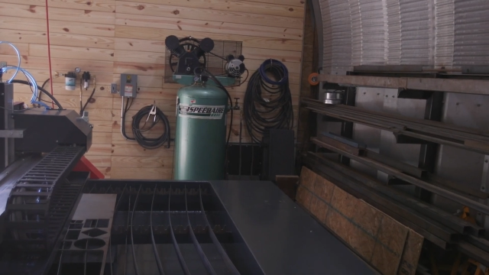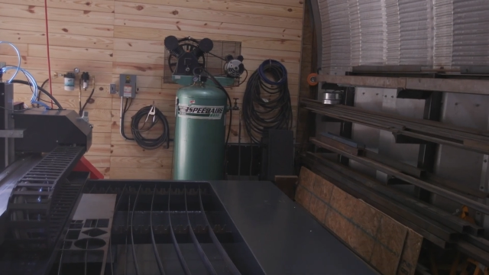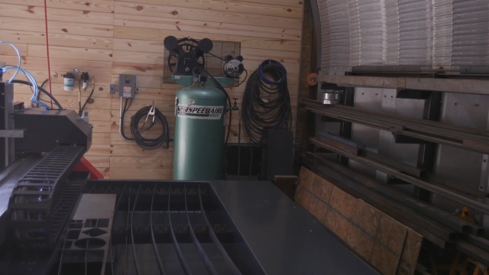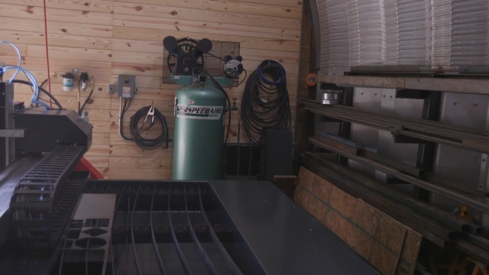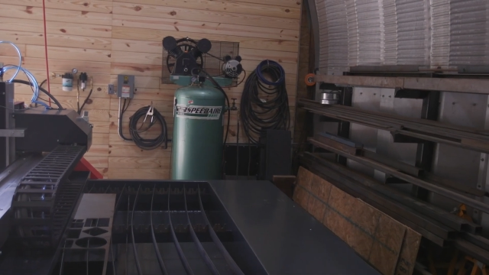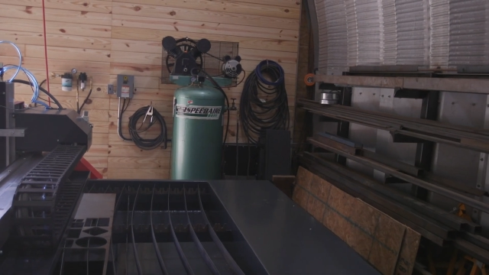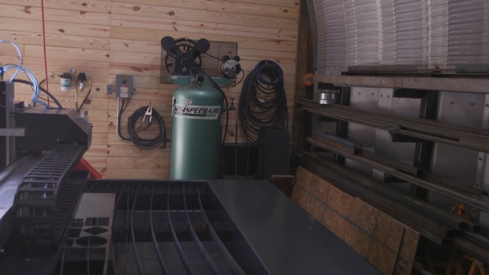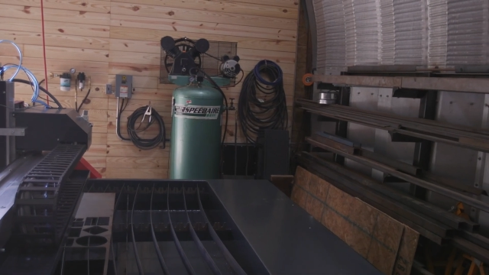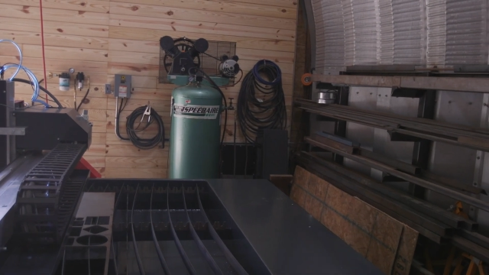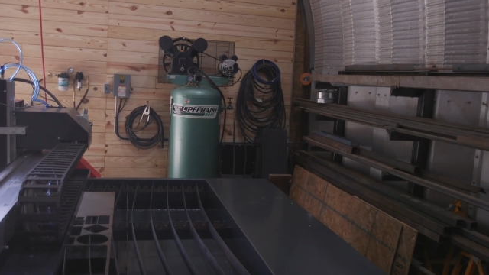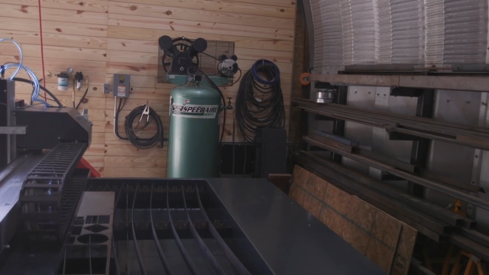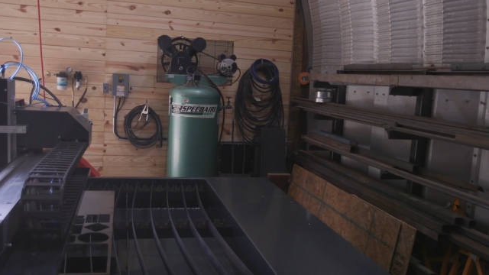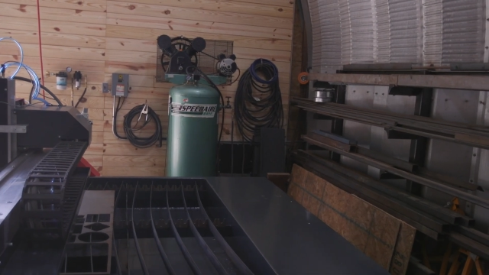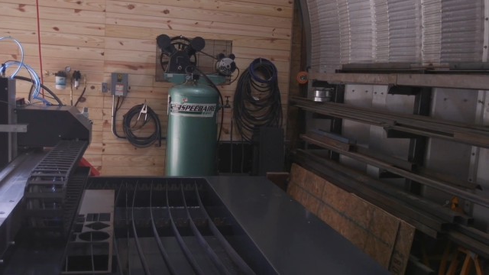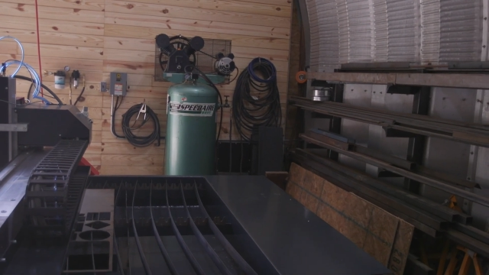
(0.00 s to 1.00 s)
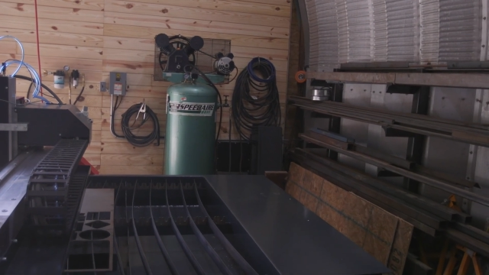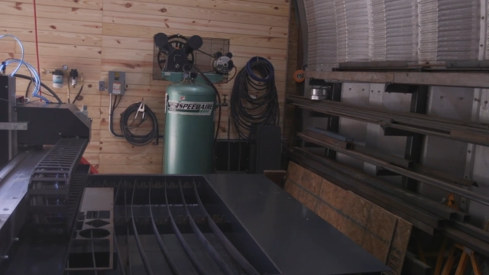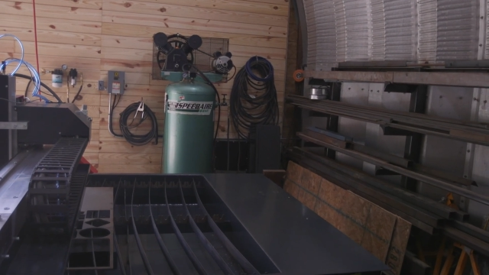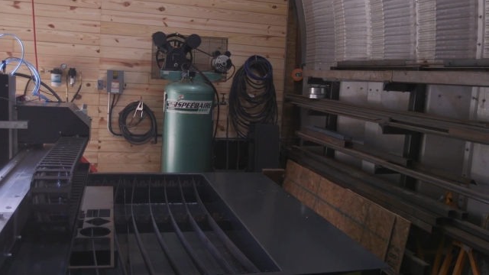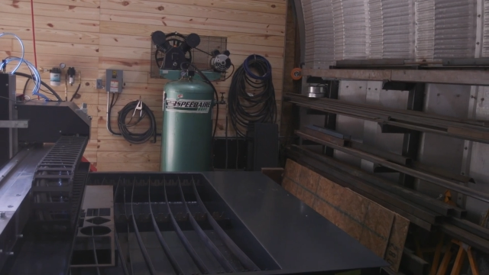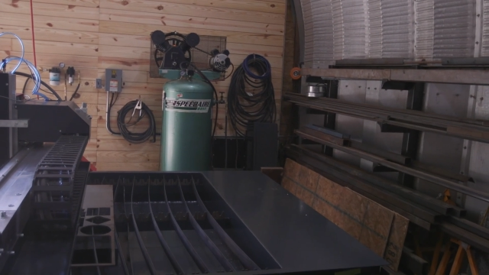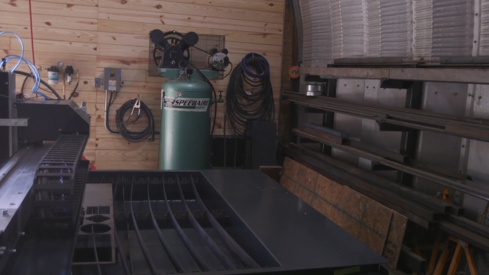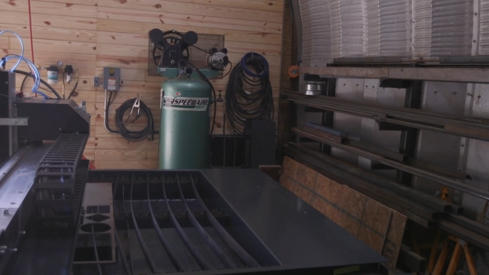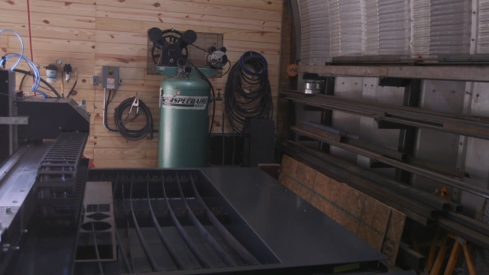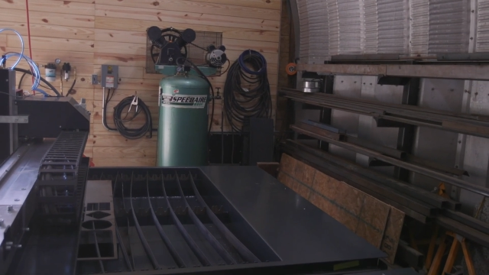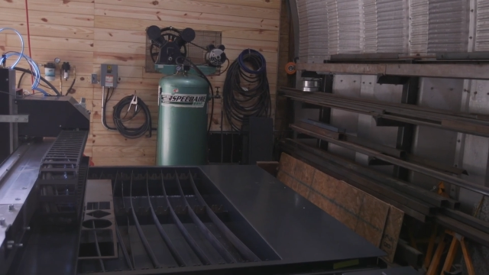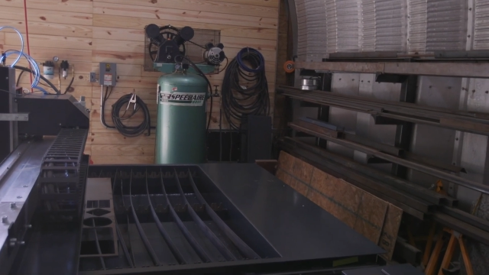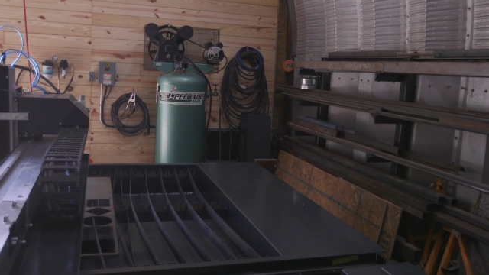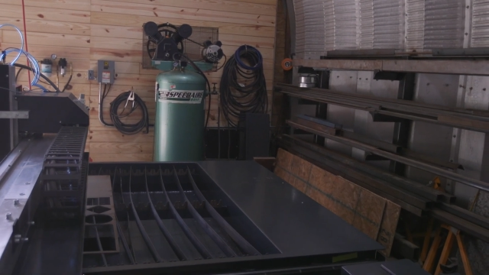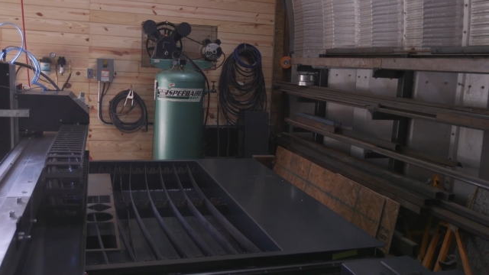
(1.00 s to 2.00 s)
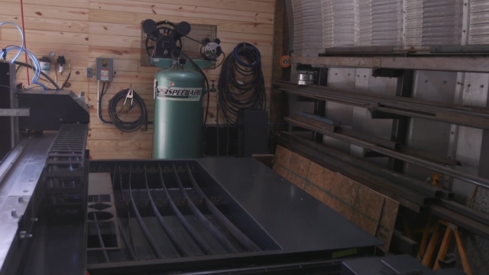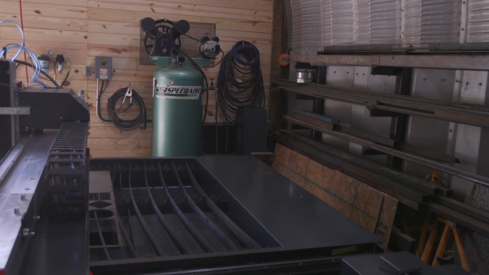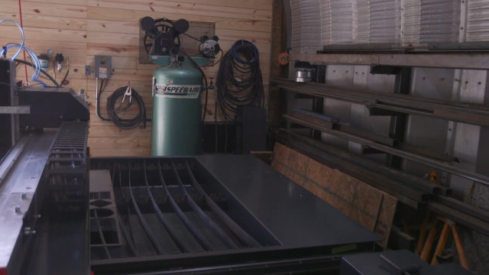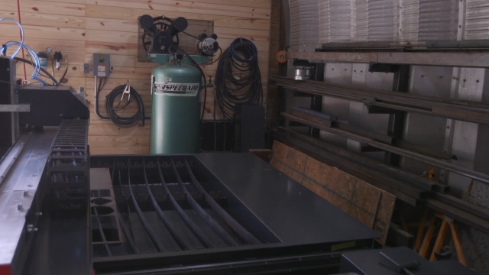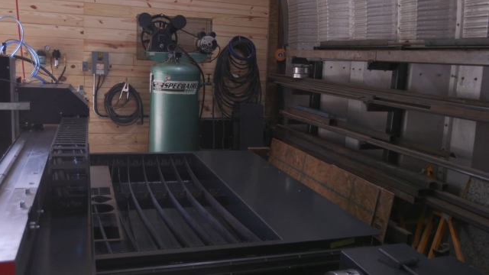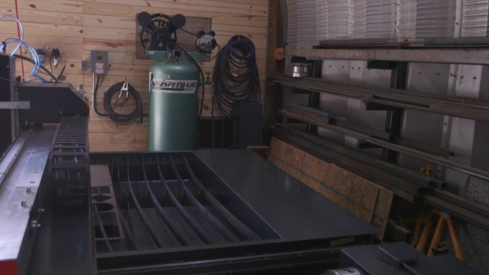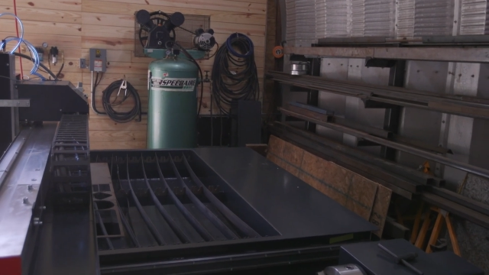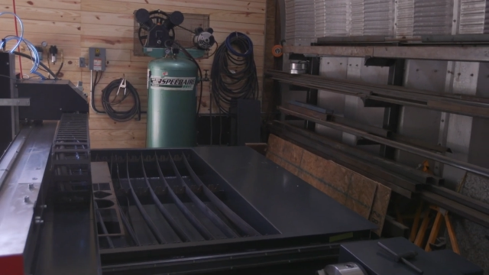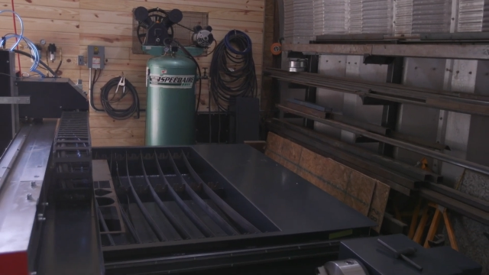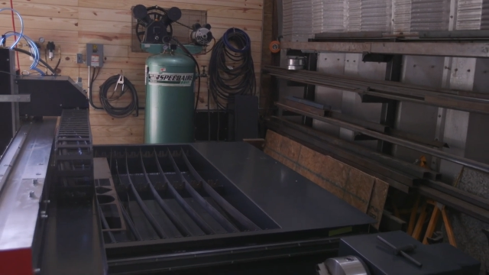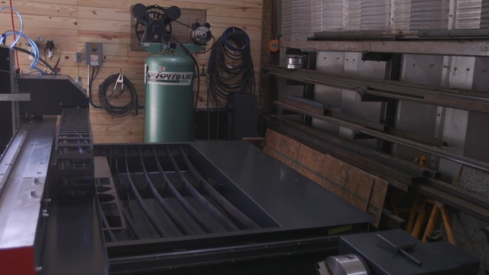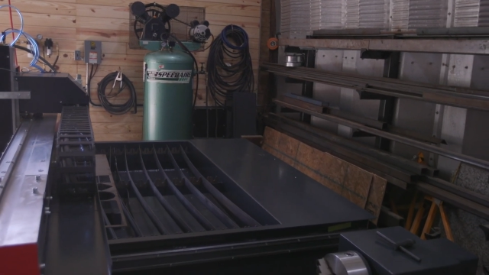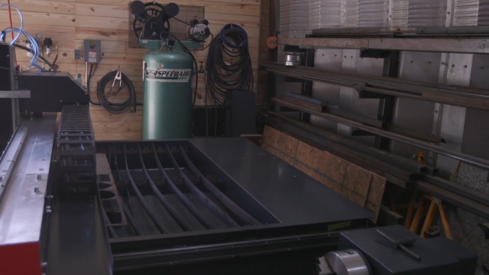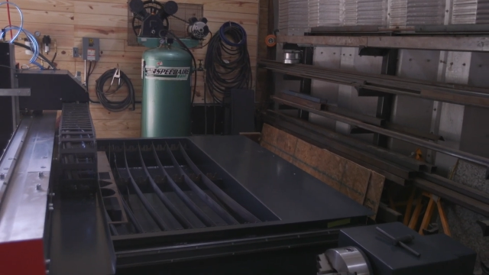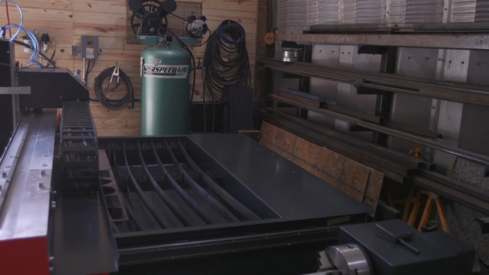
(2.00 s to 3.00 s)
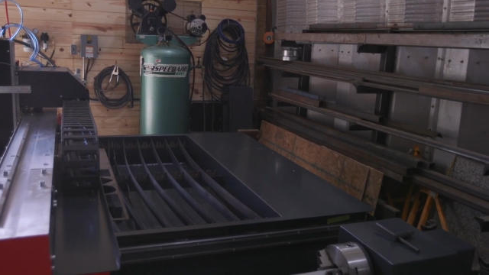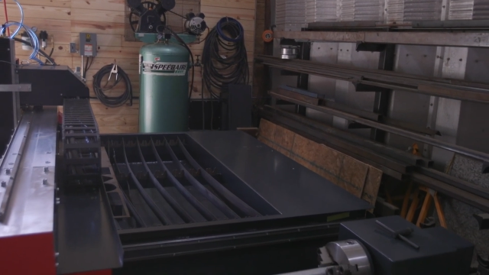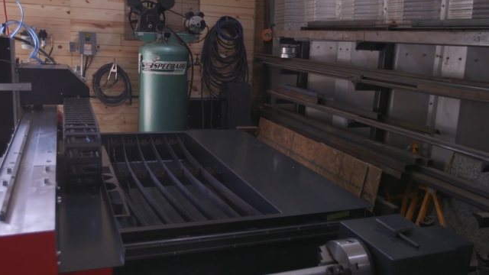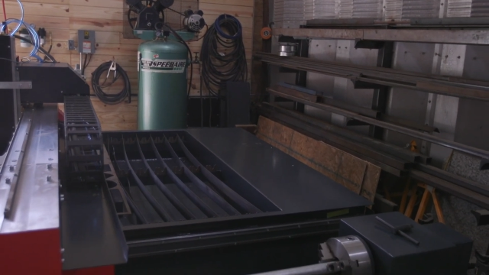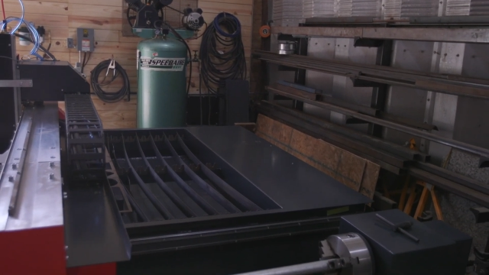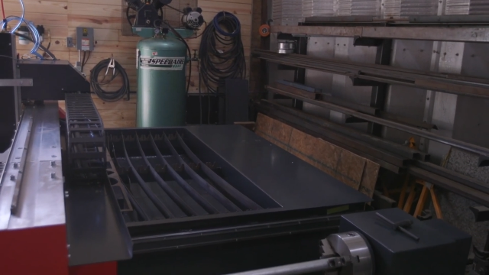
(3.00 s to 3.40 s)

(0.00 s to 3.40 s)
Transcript: [unreadable: no face in view]